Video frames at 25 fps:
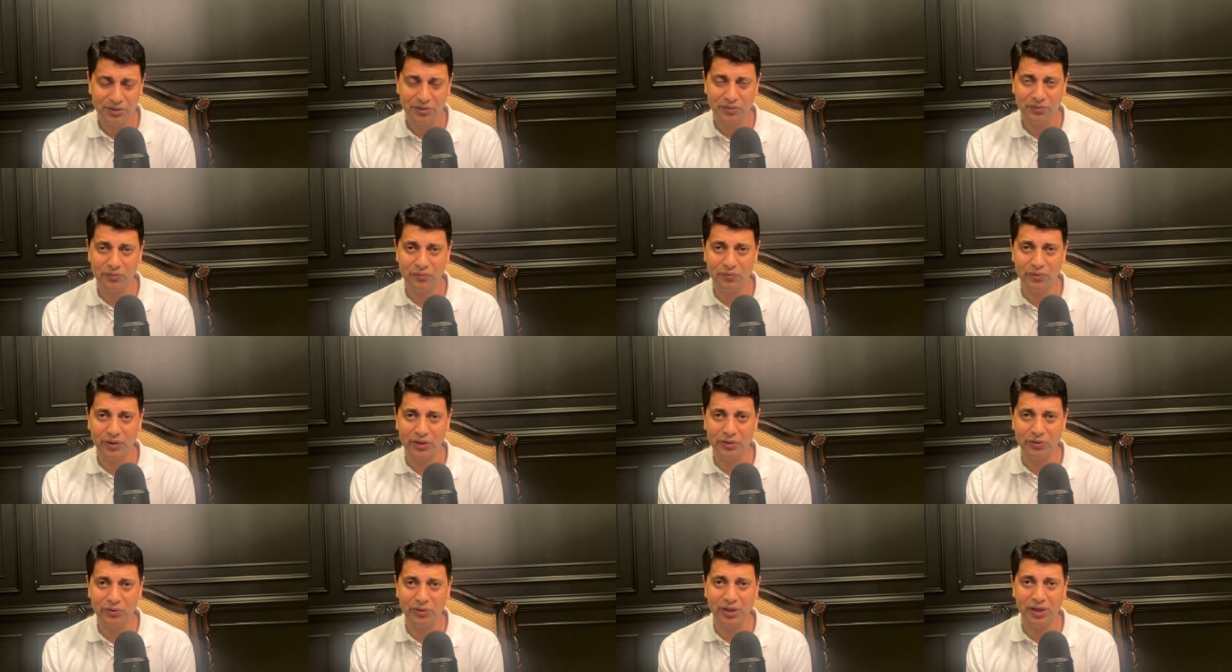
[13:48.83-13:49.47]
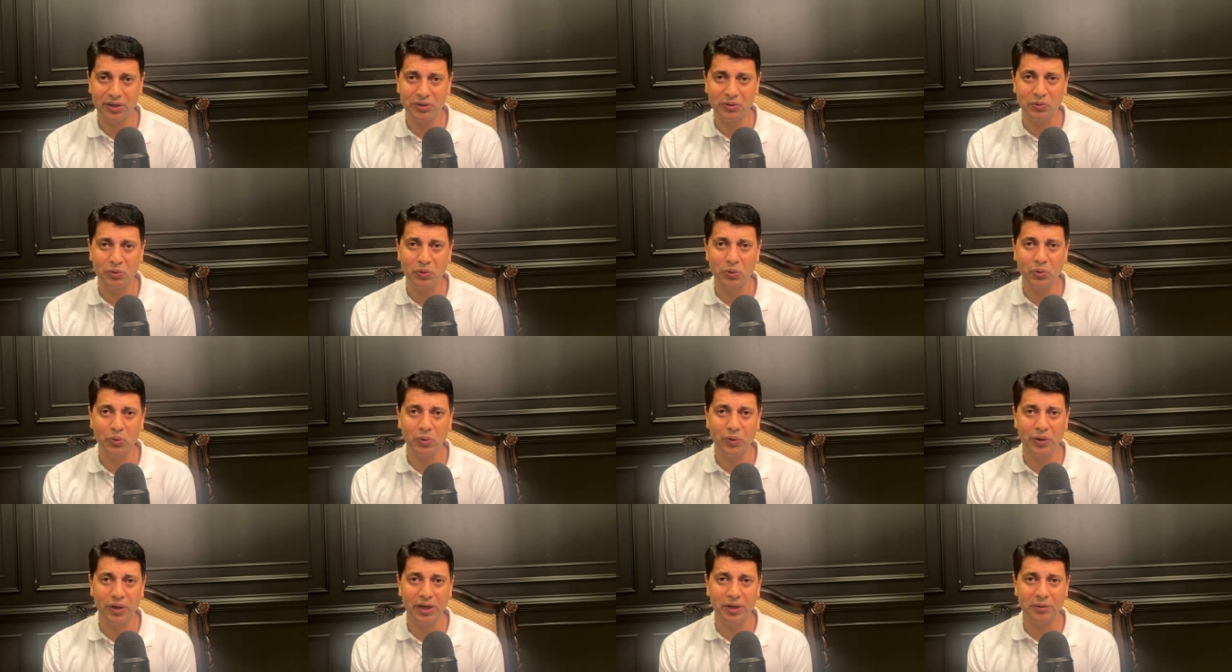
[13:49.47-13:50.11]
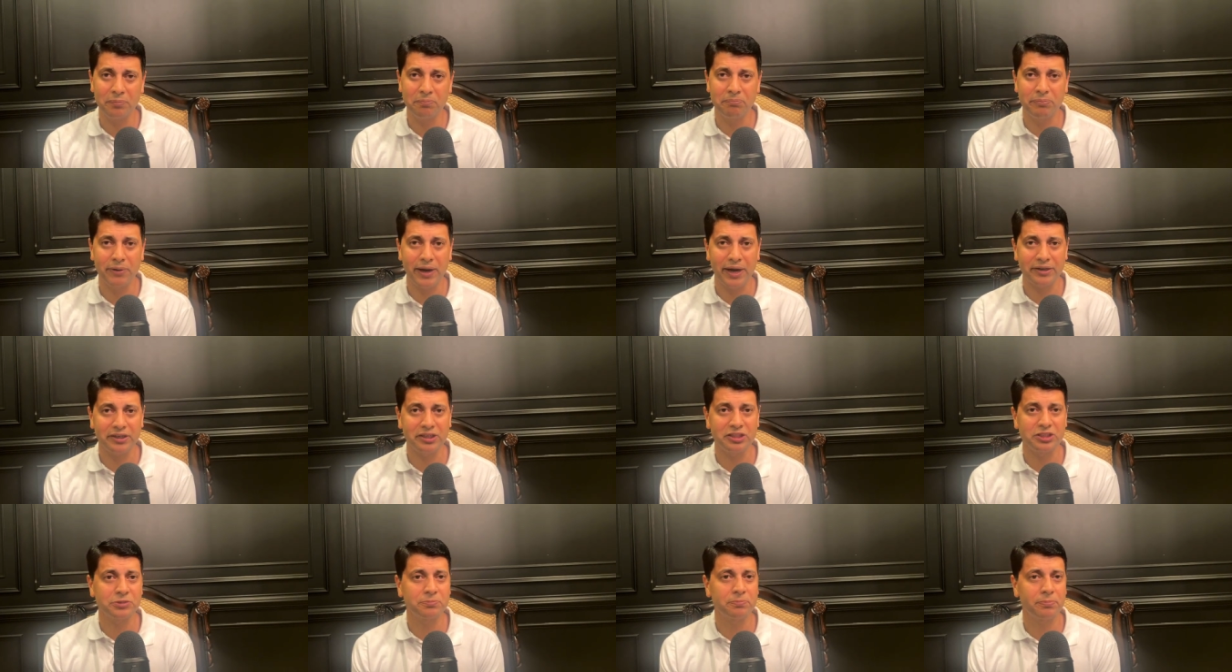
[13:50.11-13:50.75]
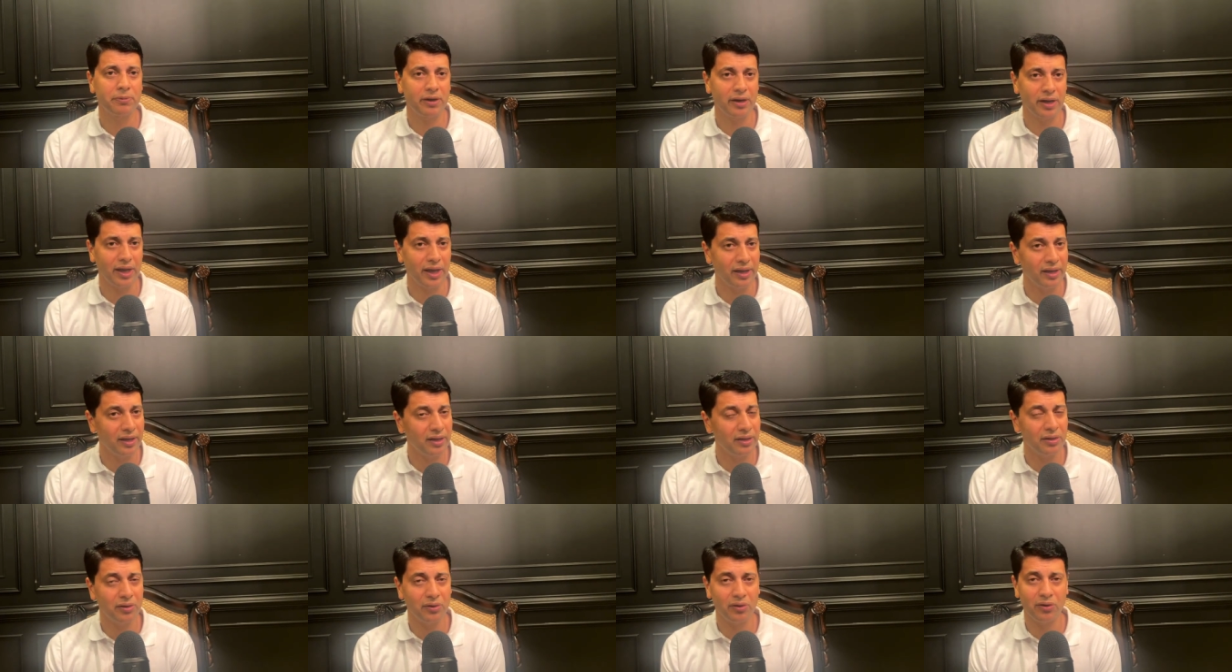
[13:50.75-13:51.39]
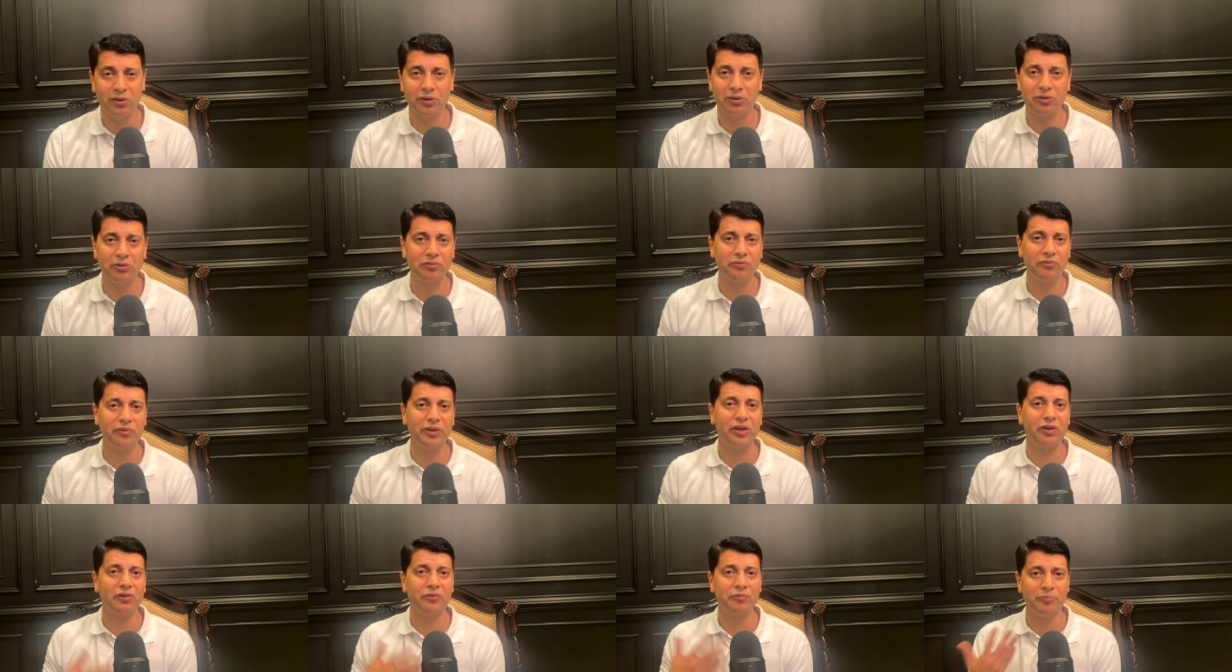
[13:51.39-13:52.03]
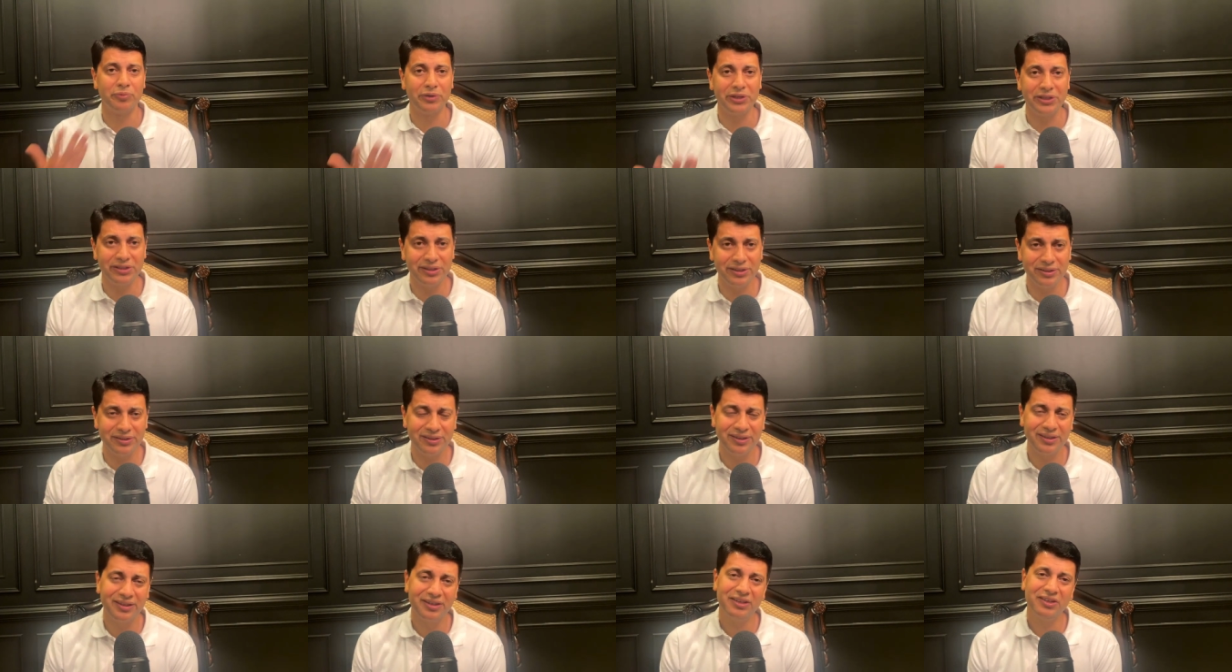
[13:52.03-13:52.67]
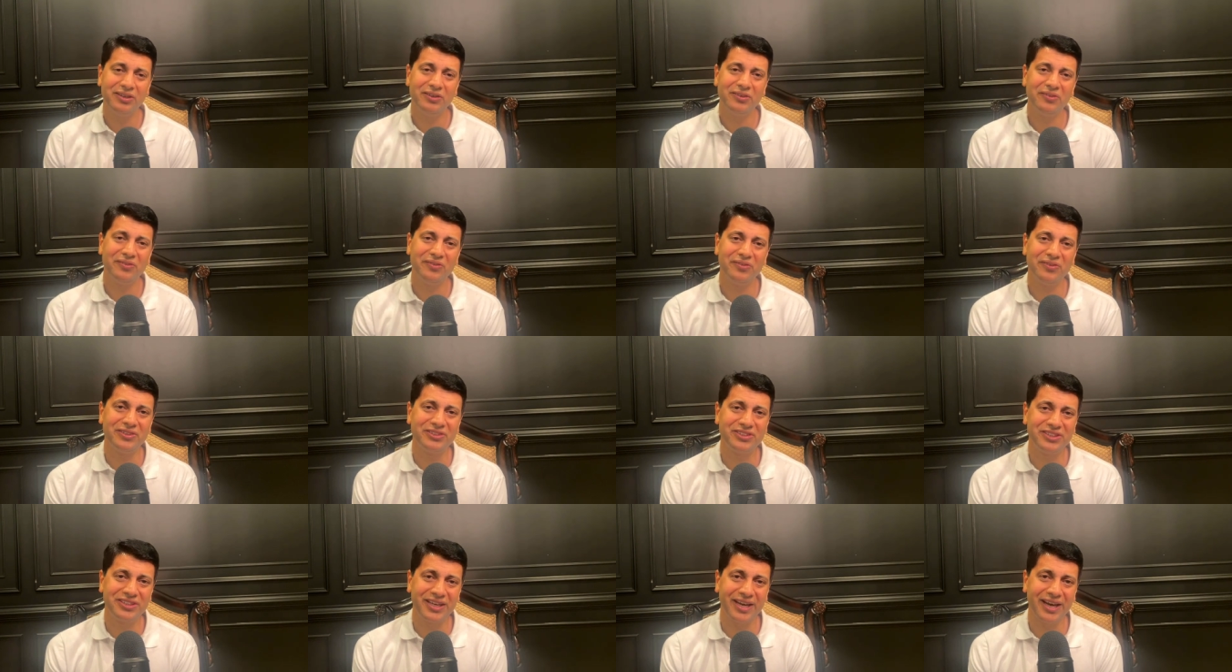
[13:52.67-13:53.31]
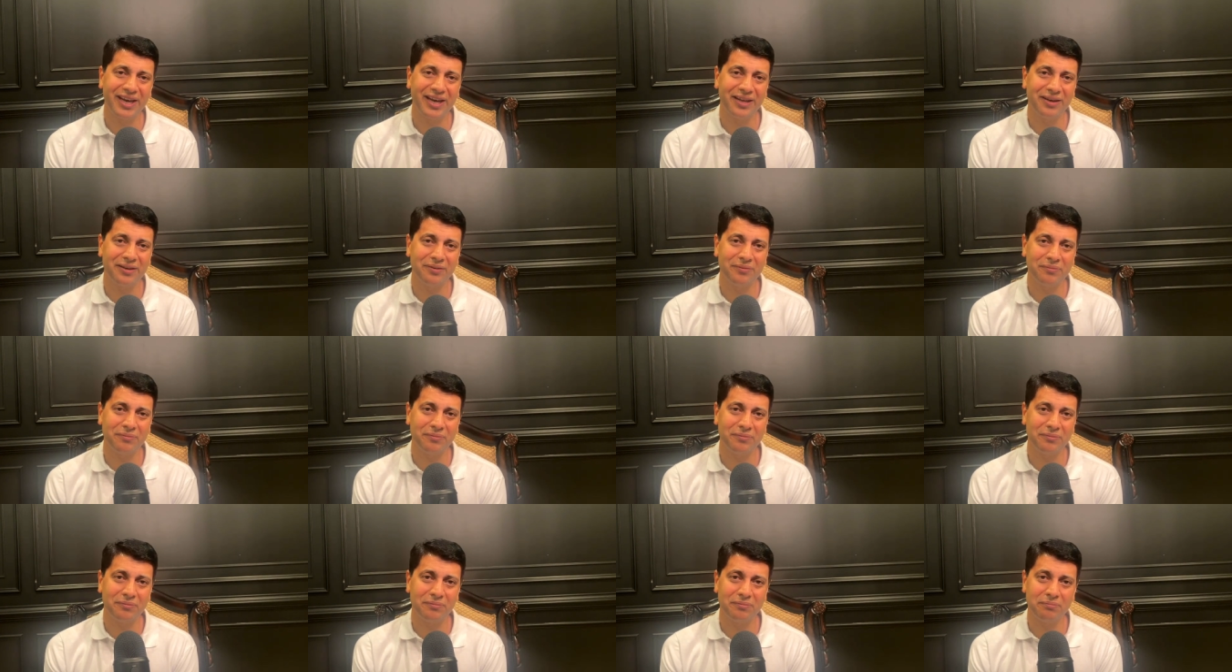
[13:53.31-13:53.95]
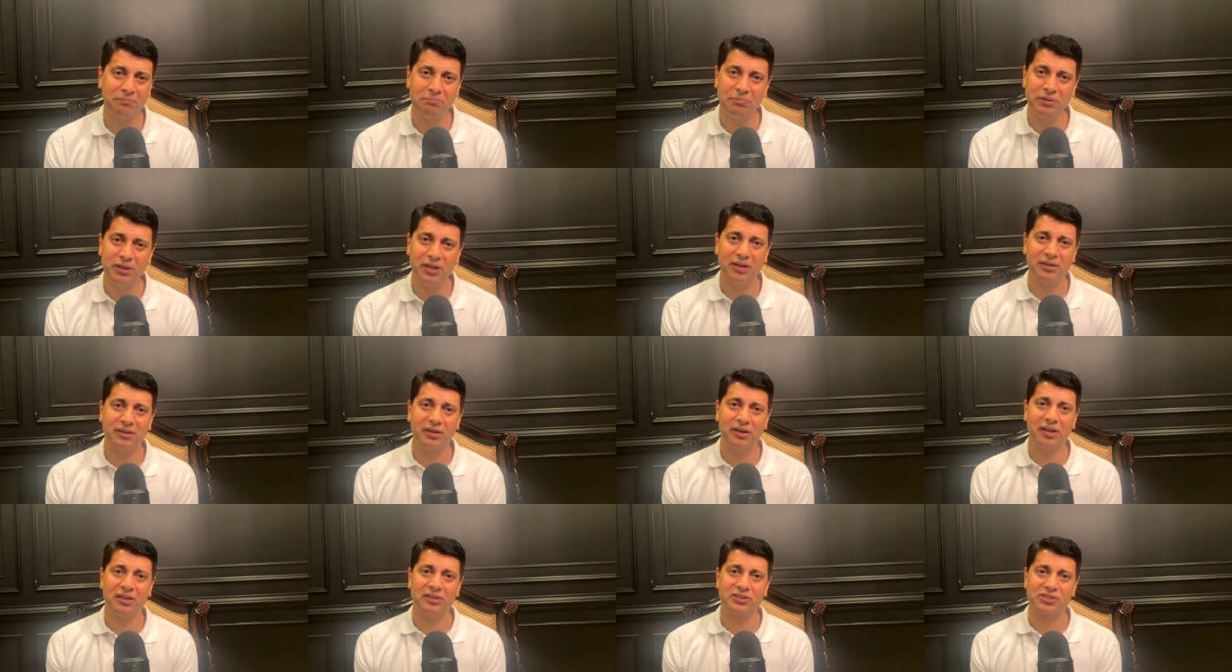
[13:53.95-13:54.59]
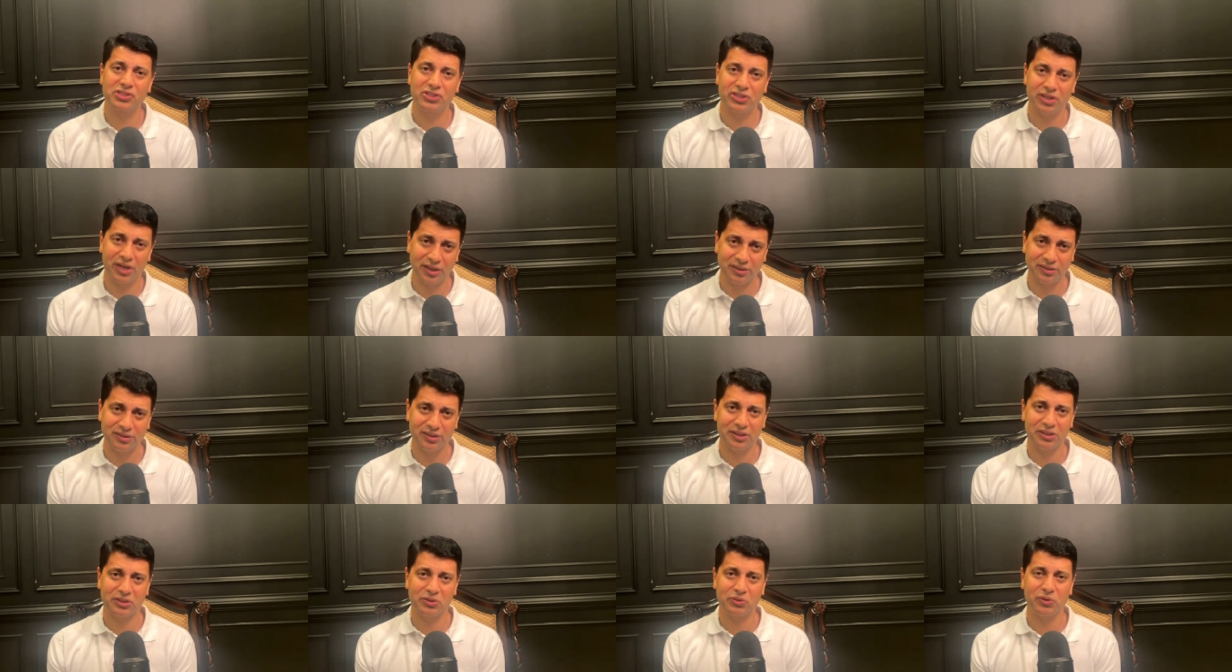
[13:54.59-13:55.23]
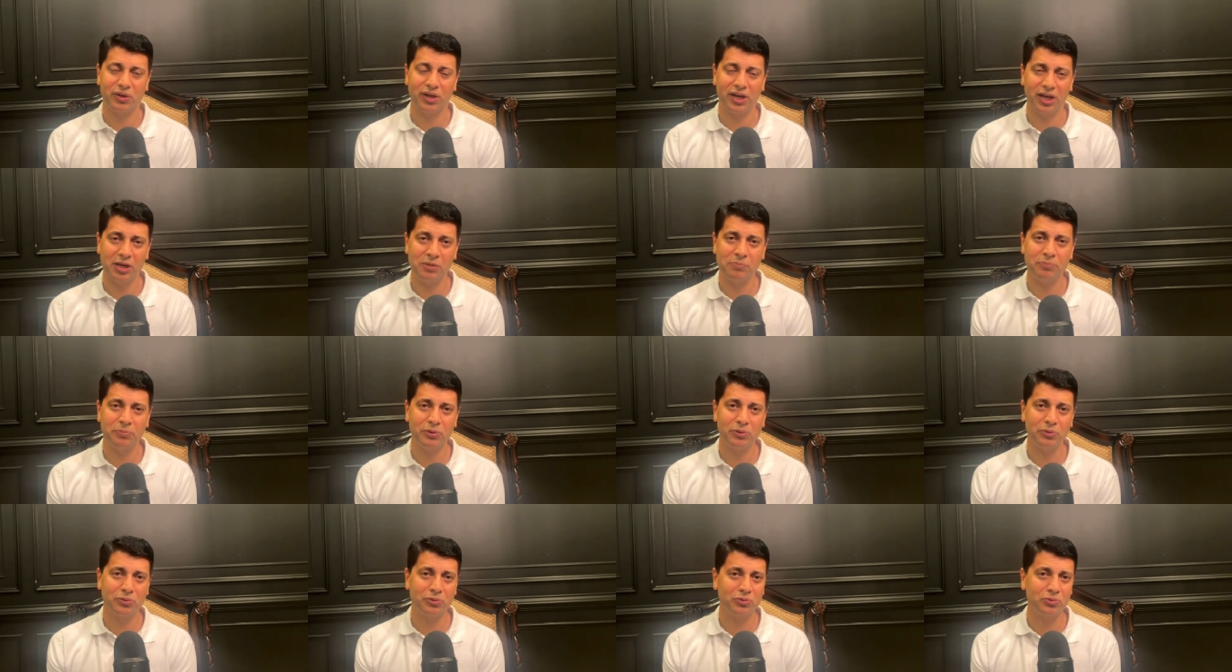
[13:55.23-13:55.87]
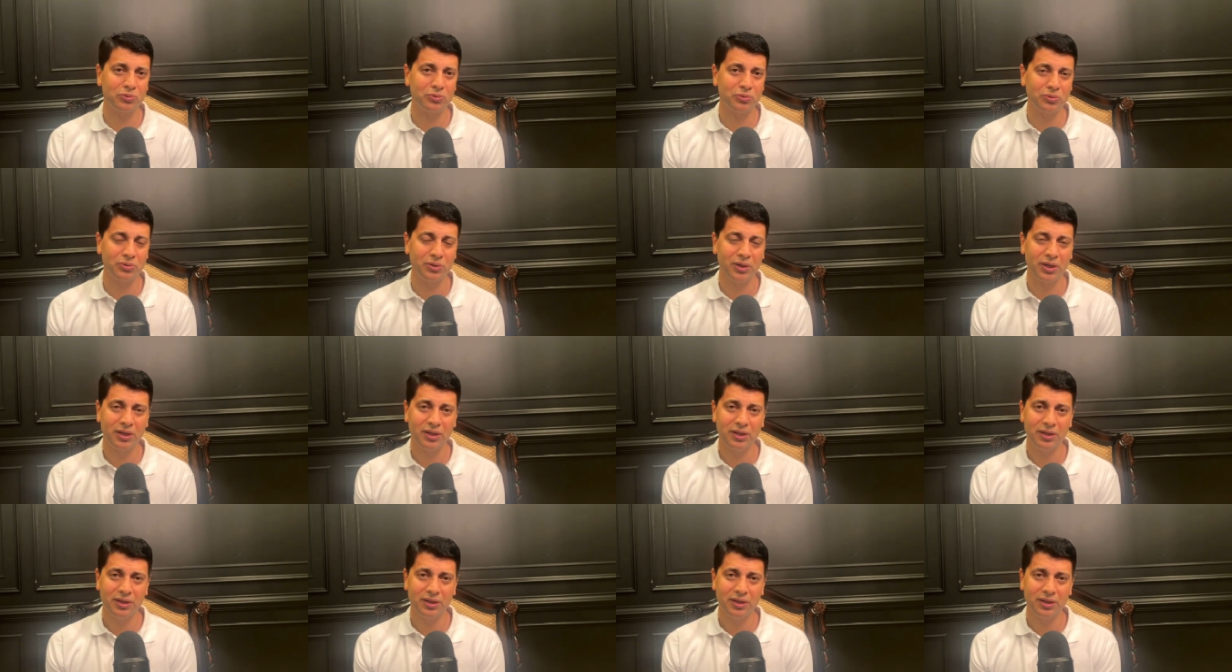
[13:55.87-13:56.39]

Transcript: where you can go and practice pranaya or way of breathing which can be under instructor to help you to